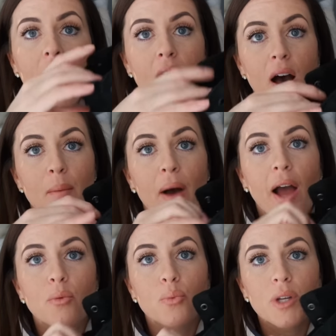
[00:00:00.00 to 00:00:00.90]
Um,
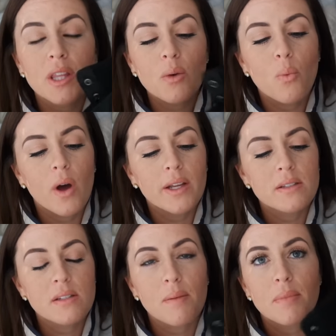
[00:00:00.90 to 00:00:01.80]
I really
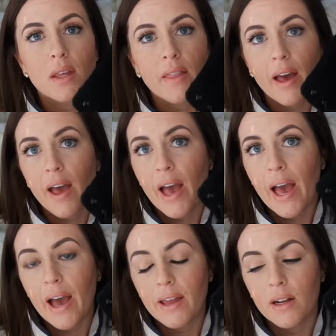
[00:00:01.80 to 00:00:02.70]
wanted something that
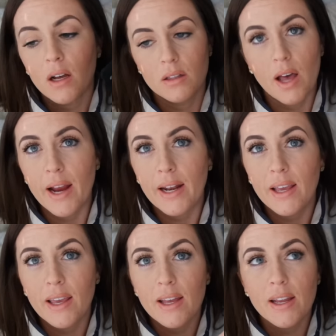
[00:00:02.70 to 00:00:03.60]
had a
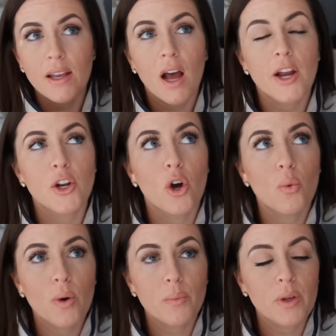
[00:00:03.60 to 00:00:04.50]
lining in it. I
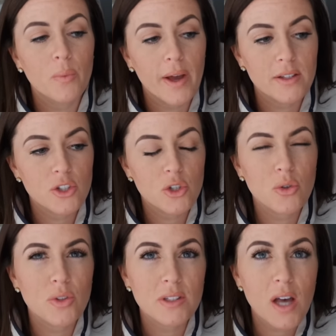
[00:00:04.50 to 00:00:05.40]
know when we went
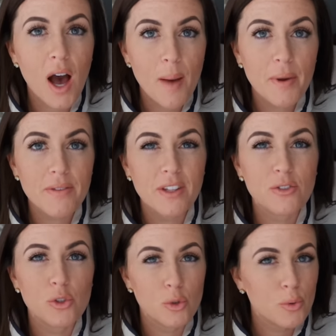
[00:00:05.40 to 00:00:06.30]
to the top of the
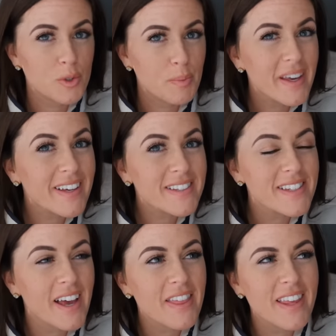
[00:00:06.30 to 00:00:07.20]

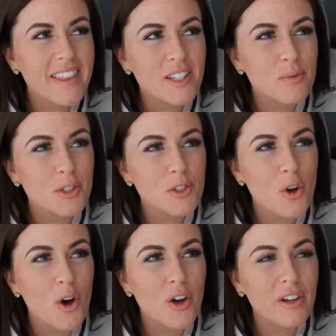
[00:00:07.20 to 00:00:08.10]
Zugspitze, I think that's what it's
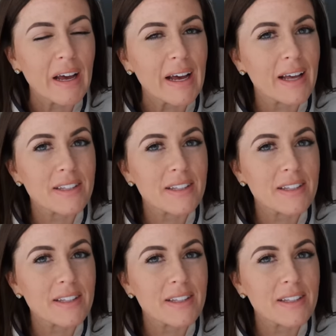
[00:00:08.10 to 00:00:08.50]
called.